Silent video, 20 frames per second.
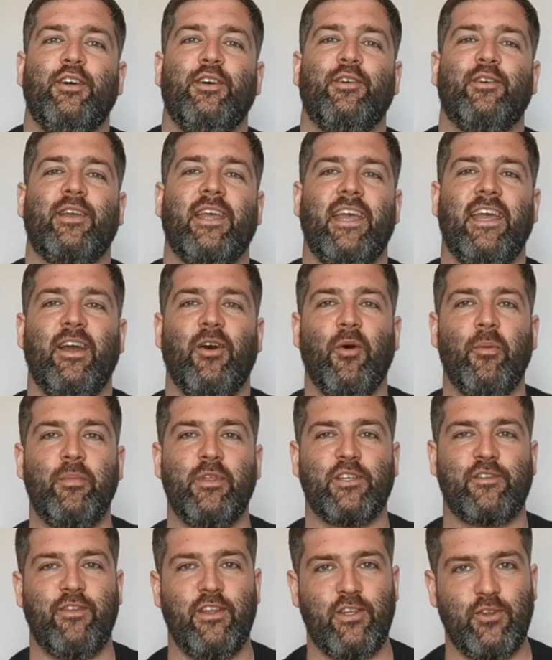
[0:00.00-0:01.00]
Okay, I hope
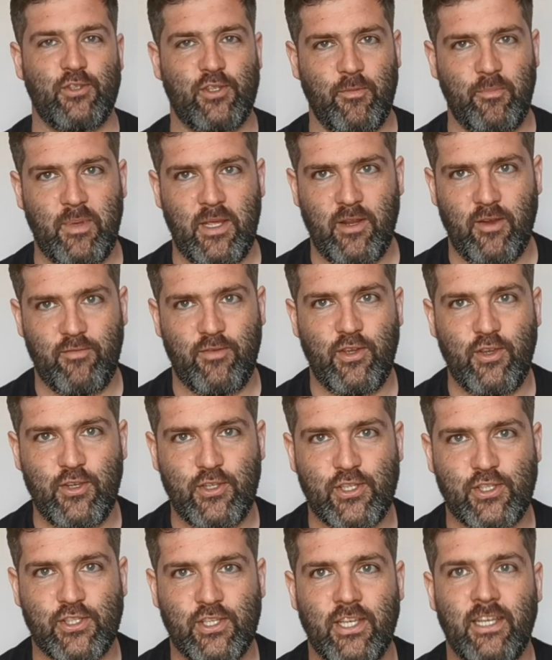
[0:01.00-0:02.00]
this videos have been of
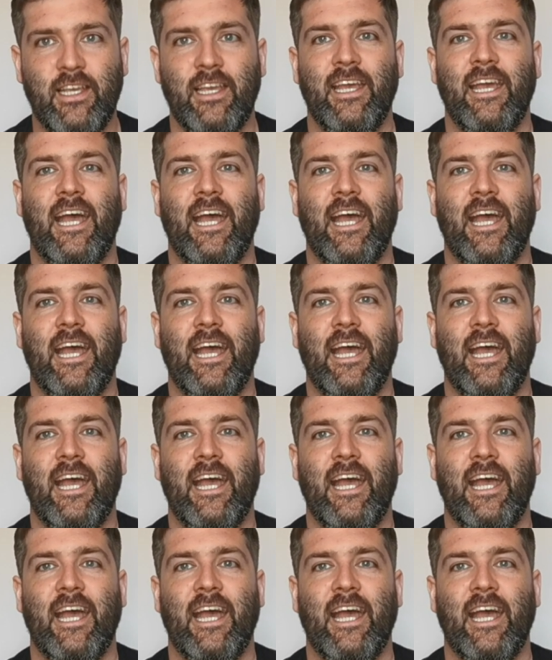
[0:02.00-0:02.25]
use,